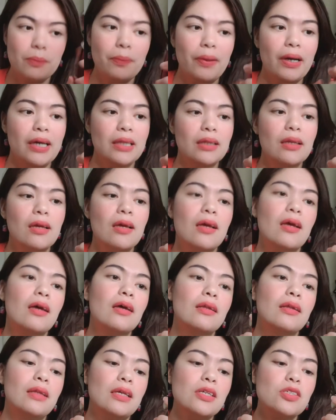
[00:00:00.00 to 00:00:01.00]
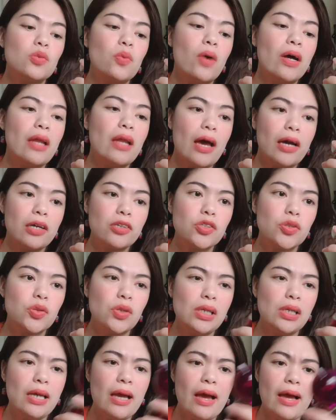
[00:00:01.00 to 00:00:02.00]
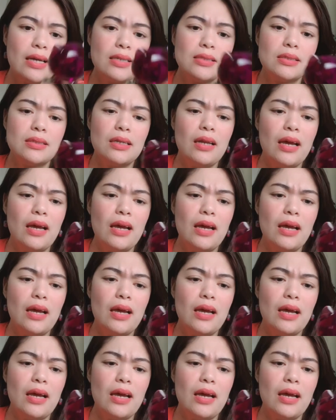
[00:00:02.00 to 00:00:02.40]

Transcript: But this one actually has an